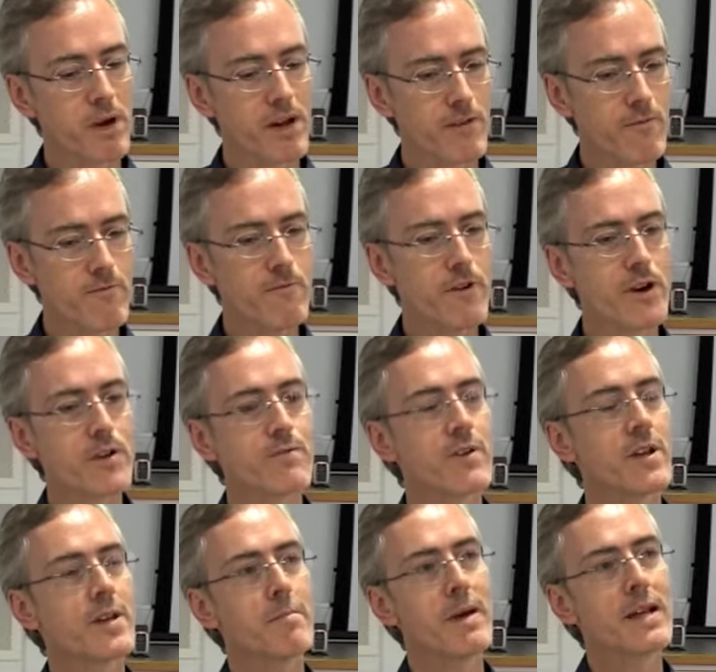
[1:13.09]
but very
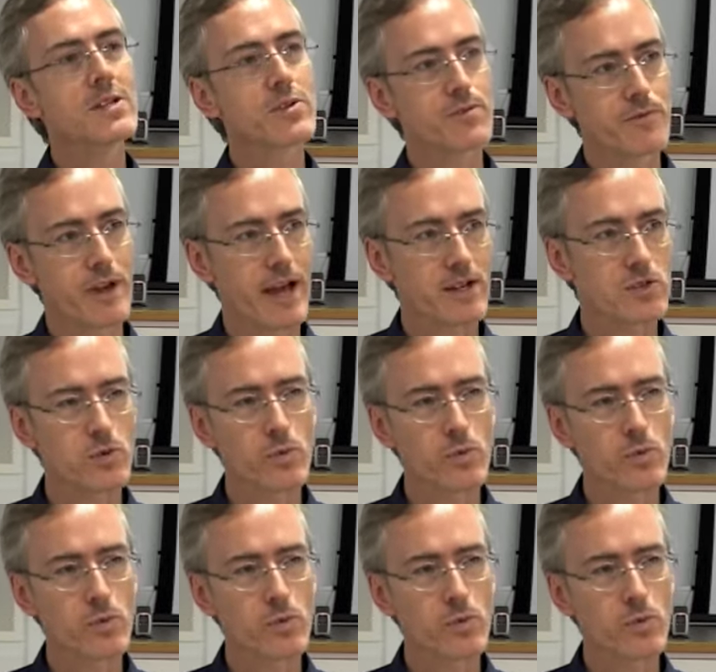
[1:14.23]
fundamental facts,